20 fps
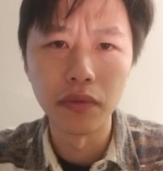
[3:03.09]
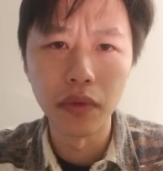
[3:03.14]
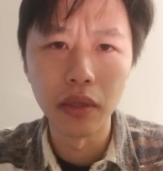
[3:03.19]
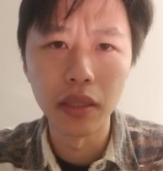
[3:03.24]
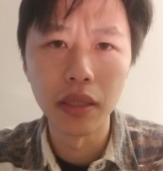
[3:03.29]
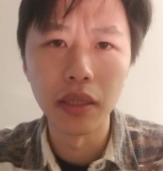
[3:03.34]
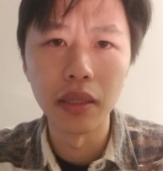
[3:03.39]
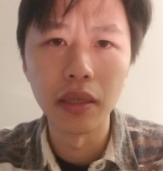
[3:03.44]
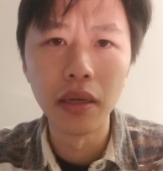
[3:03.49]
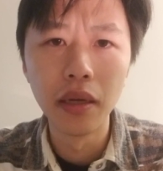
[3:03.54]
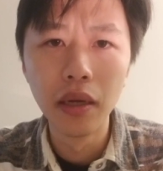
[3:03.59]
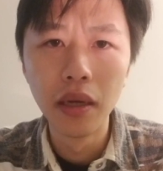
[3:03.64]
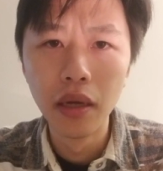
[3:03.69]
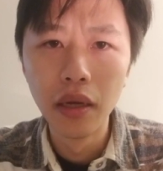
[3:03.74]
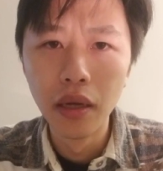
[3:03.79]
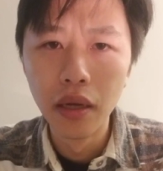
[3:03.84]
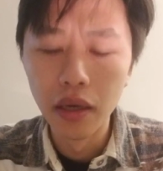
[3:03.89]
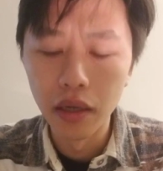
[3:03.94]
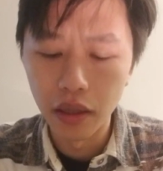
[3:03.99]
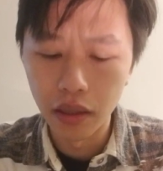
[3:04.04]
Really,
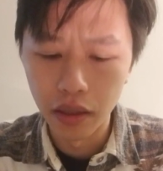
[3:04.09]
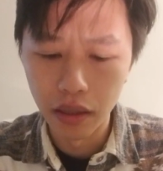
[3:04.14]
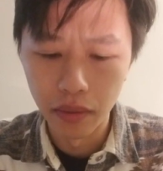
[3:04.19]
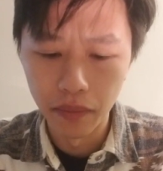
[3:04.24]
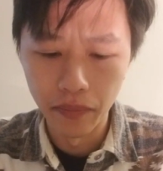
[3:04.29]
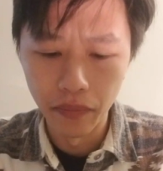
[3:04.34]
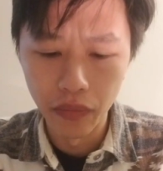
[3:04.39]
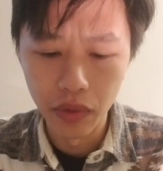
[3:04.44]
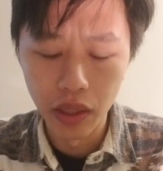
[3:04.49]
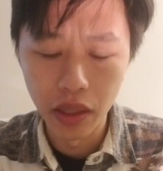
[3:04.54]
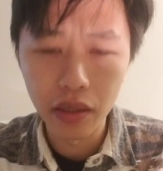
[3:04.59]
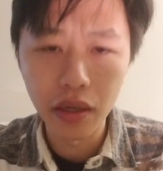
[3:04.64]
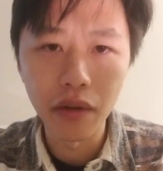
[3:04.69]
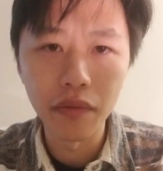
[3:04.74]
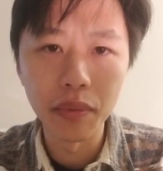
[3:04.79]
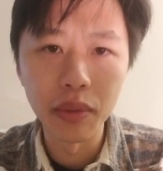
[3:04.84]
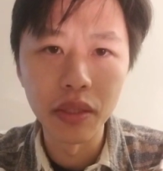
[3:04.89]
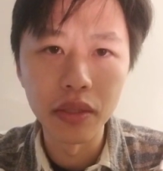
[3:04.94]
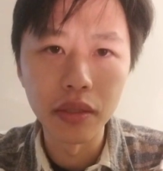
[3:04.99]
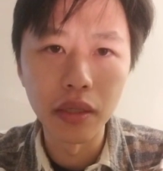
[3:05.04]
like I've
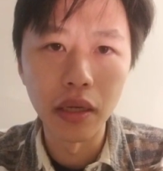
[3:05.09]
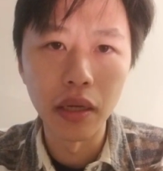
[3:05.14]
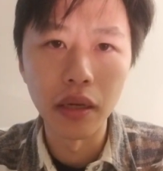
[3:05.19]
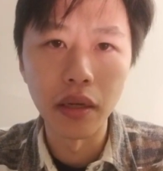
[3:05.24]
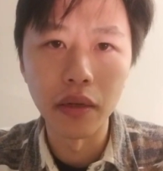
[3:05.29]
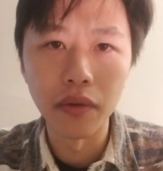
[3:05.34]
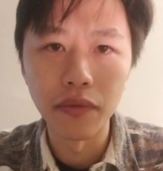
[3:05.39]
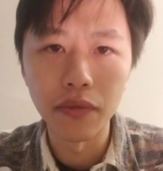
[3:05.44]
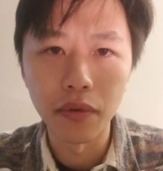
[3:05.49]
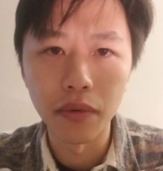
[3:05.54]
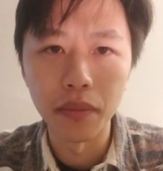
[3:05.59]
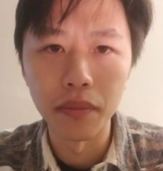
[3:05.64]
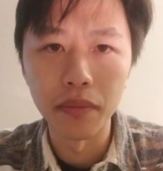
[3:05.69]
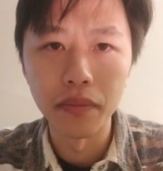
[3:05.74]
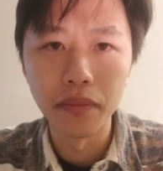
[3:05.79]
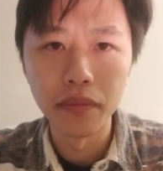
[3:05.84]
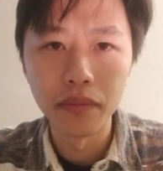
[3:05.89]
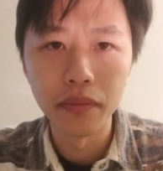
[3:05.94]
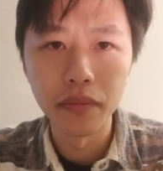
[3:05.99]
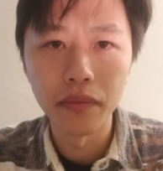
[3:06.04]
been saying from
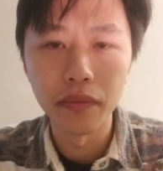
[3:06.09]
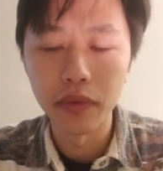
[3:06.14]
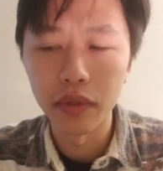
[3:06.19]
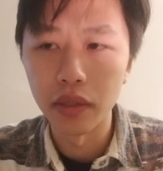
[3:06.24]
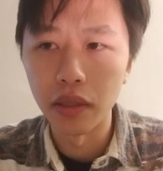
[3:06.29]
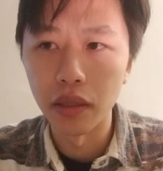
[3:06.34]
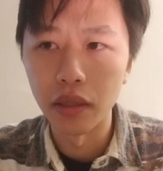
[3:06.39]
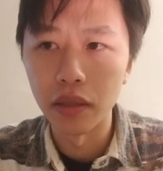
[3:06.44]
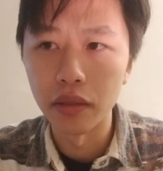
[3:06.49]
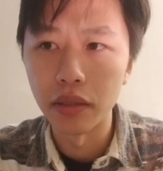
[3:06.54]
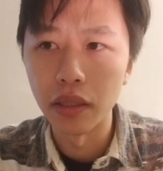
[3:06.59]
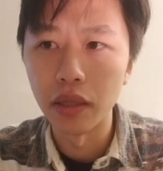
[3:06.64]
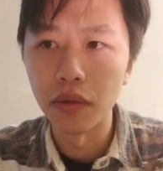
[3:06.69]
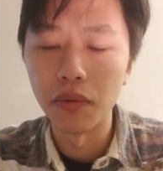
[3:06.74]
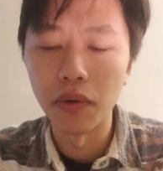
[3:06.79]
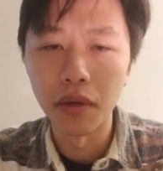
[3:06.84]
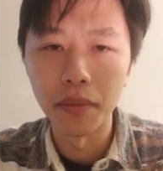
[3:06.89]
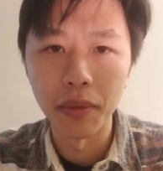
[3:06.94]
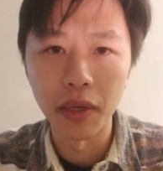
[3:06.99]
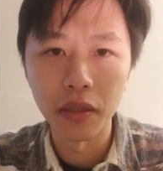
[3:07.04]
day
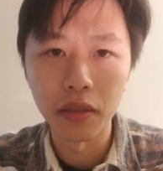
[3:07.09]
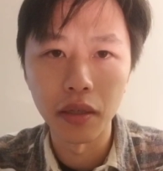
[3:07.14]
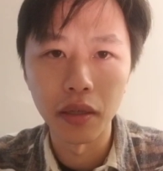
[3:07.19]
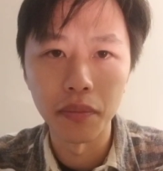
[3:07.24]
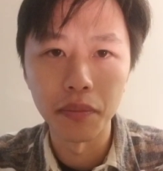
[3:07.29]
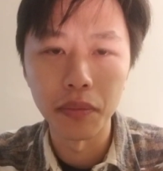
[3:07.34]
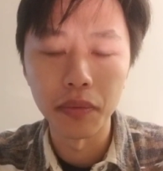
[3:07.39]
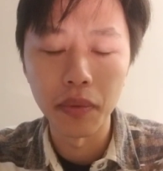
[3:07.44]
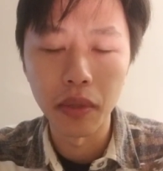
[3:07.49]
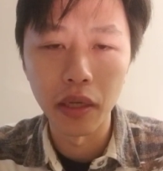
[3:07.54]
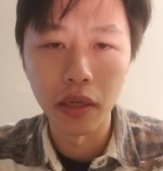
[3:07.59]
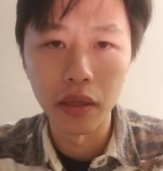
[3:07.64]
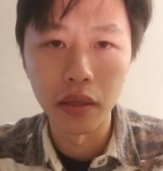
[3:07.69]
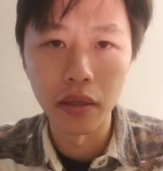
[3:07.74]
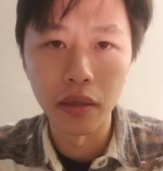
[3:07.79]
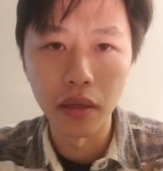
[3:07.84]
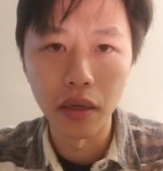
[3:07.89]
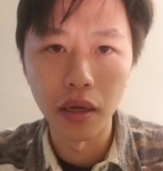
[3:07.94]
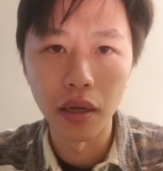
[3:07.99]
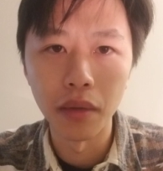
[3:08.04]
one of my
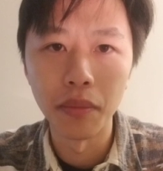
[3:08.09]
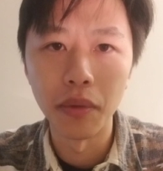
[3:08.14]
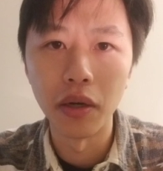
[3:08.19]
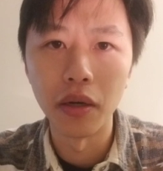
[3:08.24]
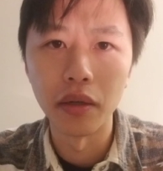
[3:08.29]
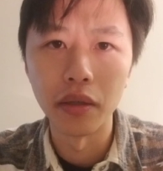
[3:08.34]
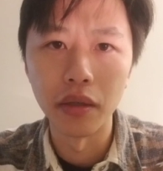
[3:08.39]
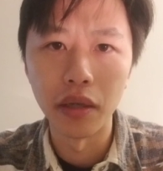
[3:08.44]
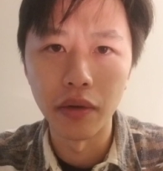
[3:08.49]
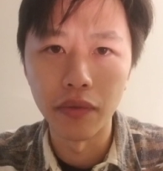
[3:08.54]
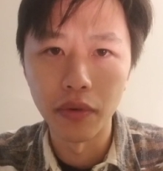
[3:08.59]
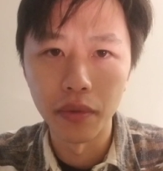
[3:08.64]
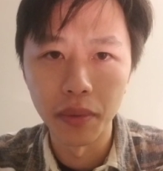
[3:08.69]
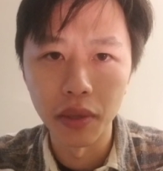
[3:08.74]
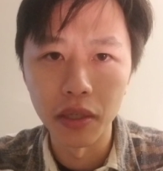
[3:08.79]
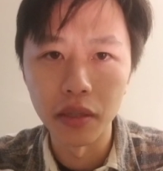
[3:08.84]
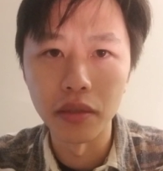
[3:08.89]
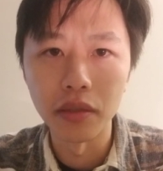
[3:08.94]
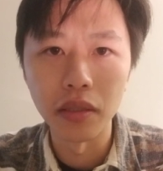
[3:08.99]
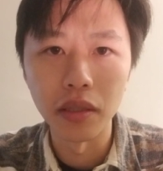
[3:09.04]
campaign, I'm on
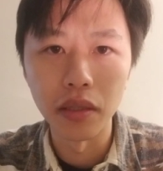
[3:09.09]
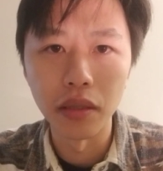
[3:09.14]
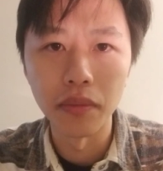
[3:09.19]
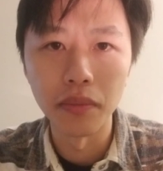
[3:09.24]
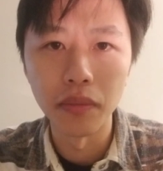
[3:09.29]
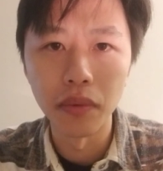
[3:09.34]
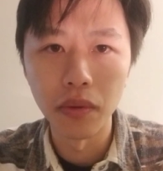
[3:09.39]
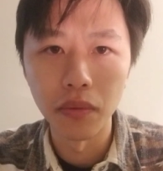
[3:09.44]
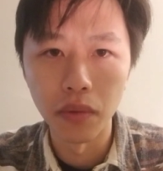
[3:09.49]
everybody's team.